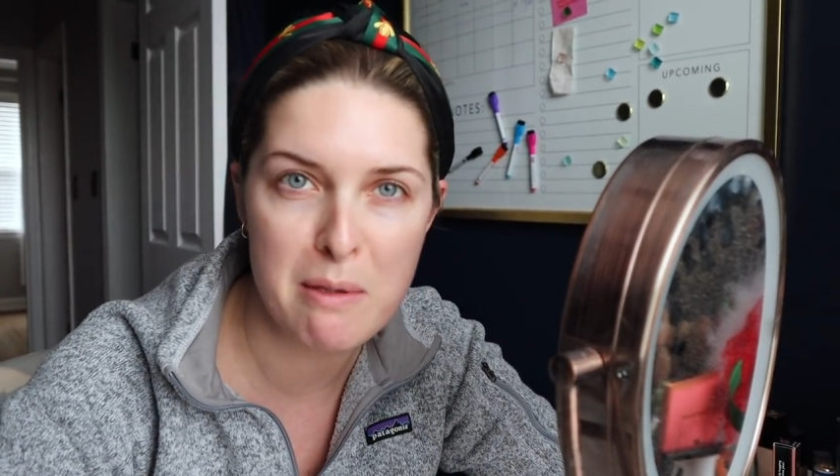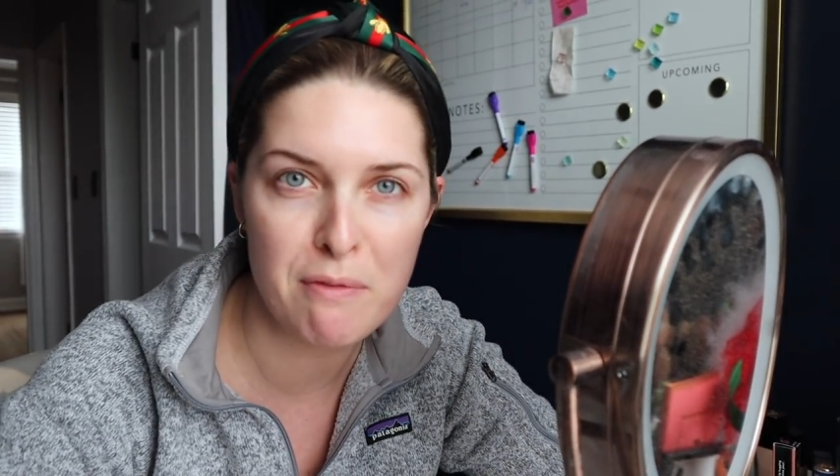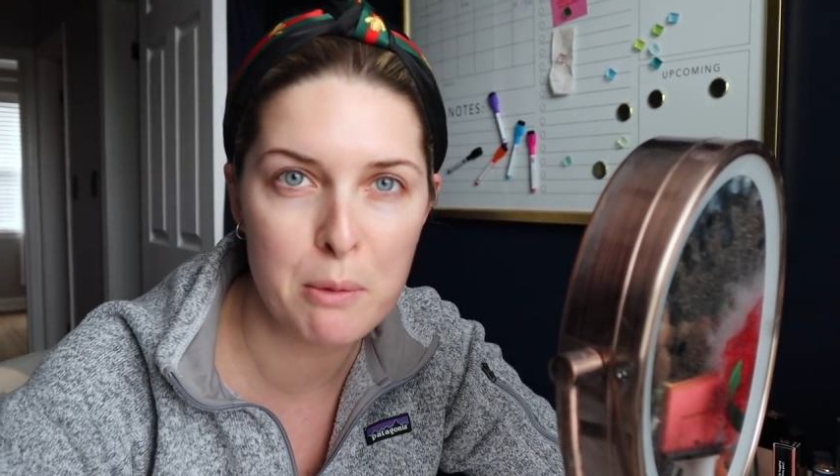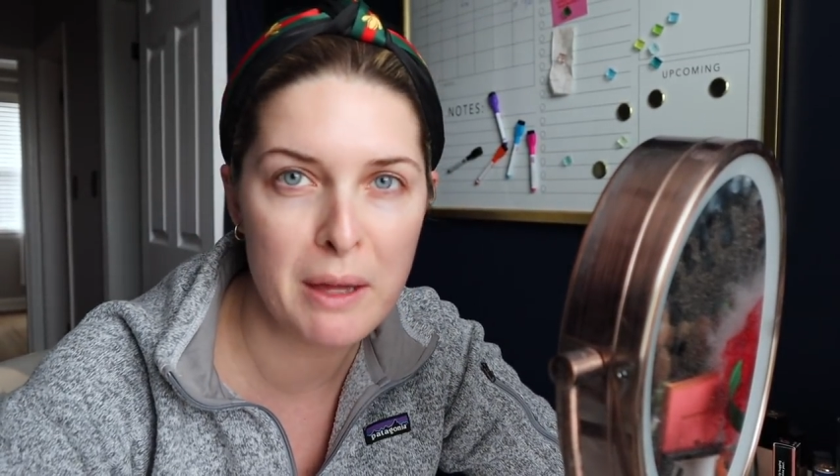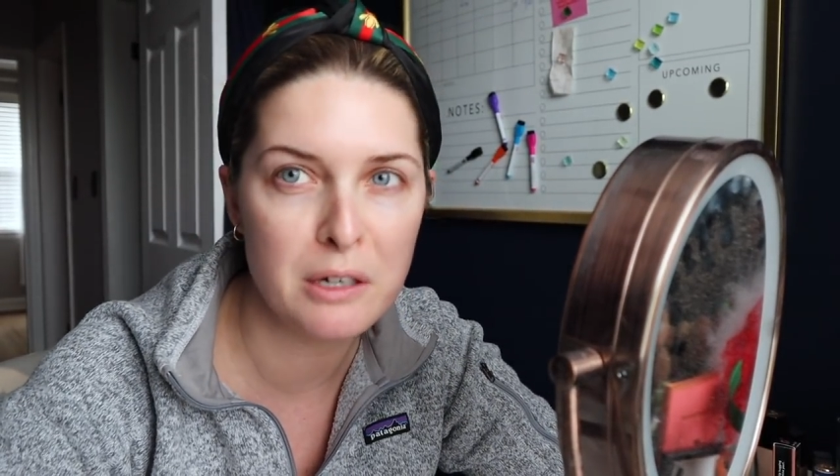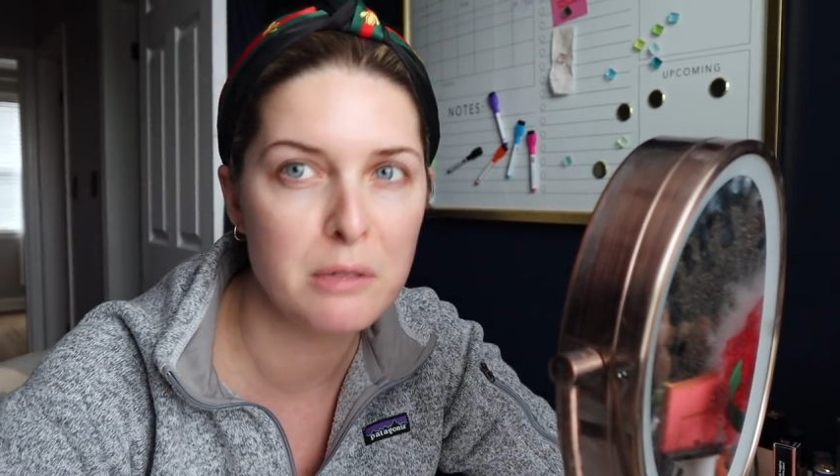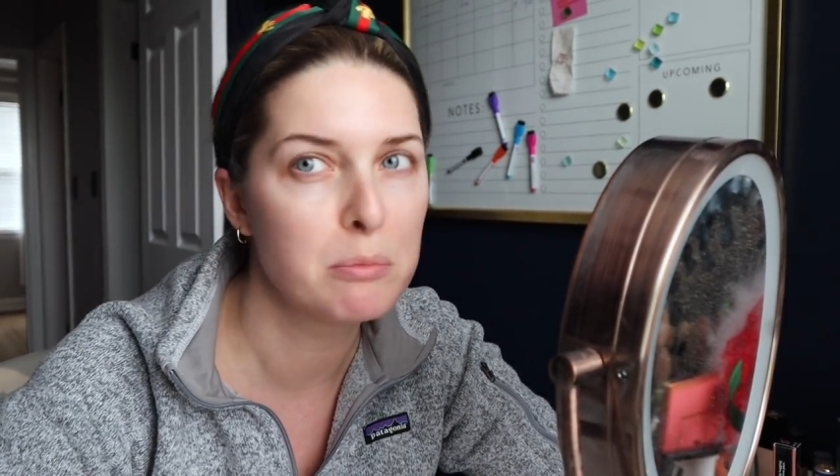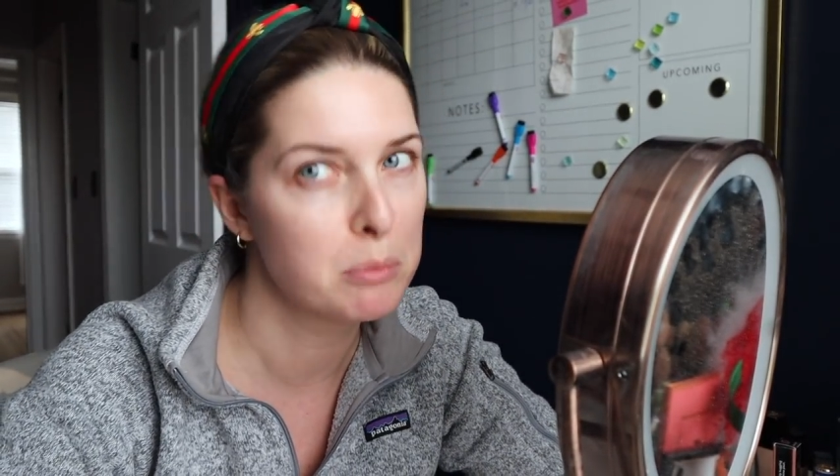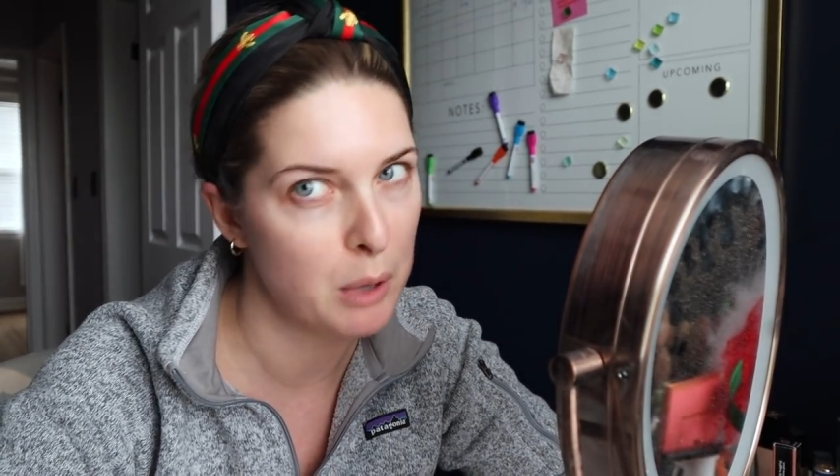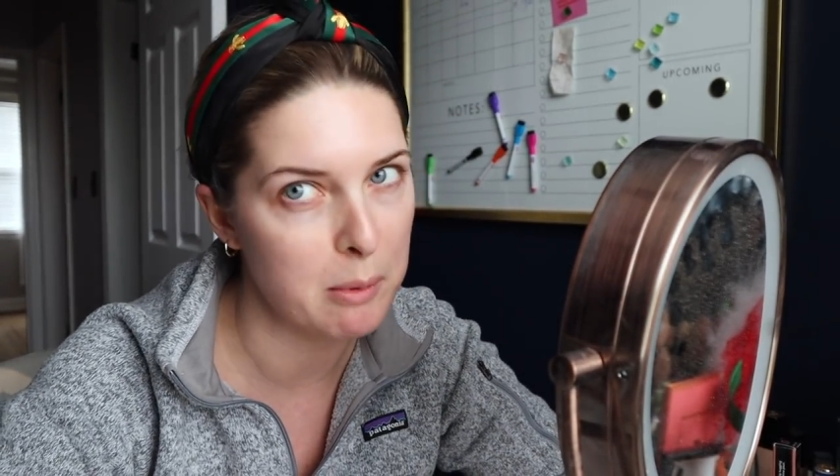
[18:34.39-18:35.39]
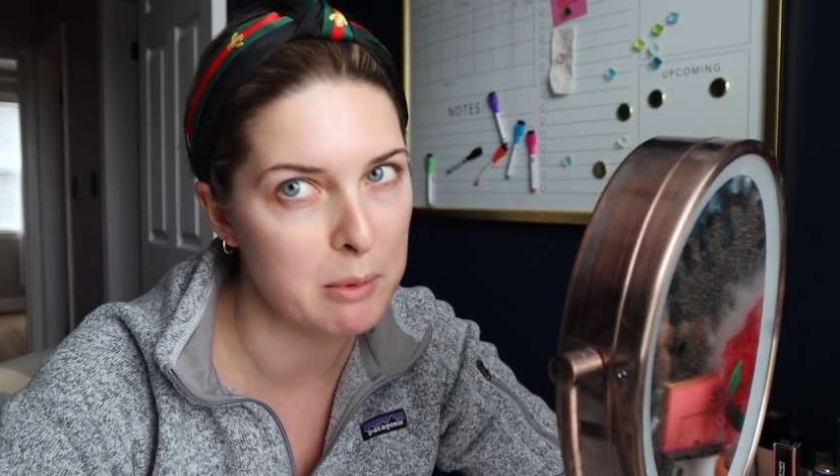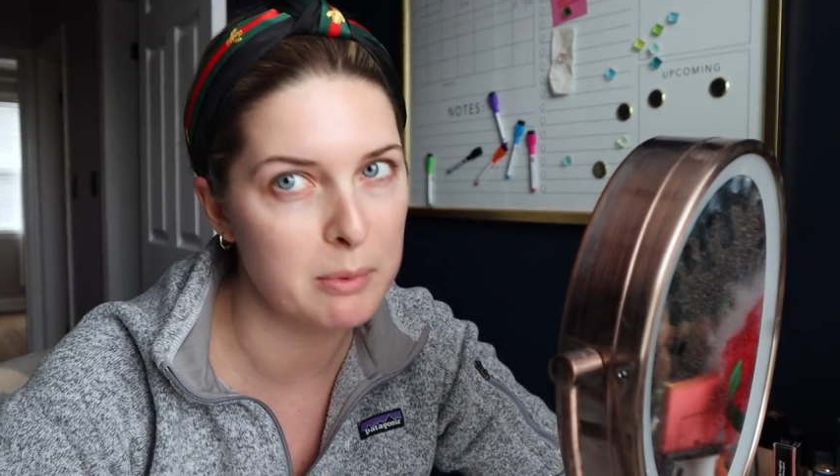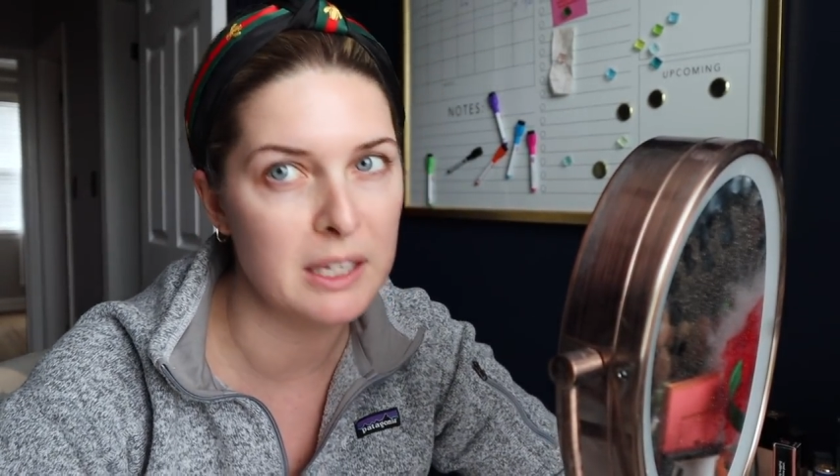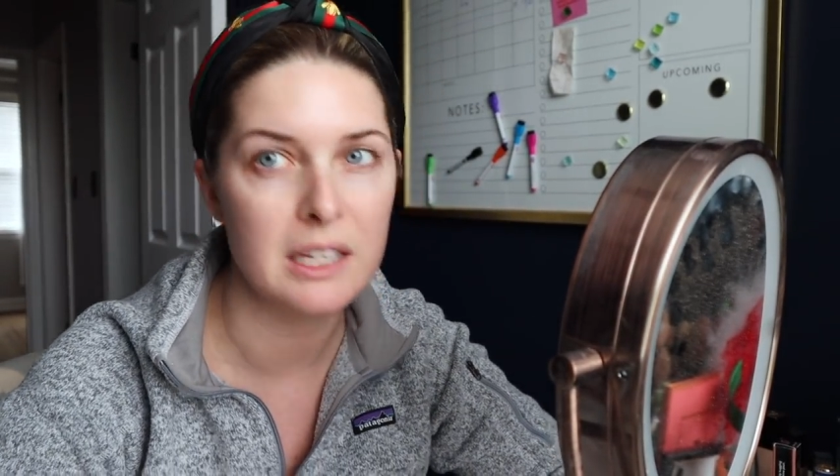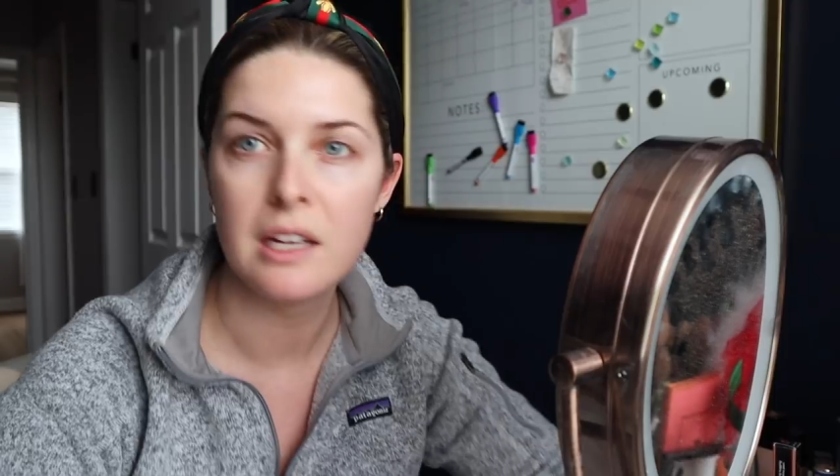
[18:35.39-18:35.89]
me feel better?
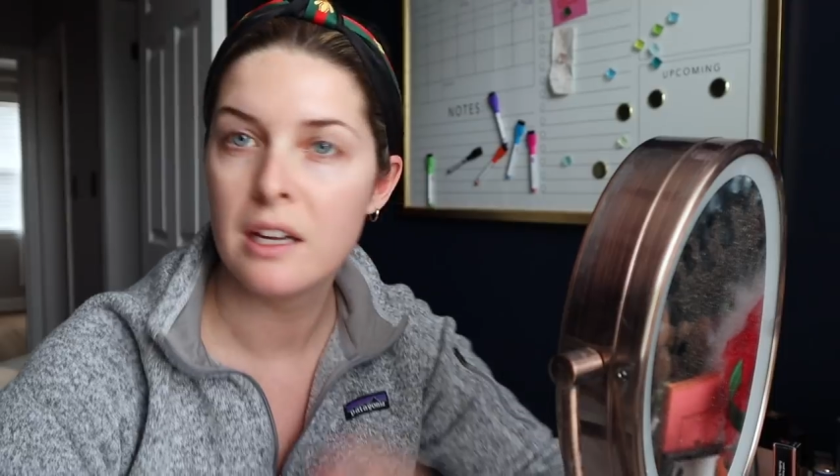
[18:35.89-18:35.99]
Probably.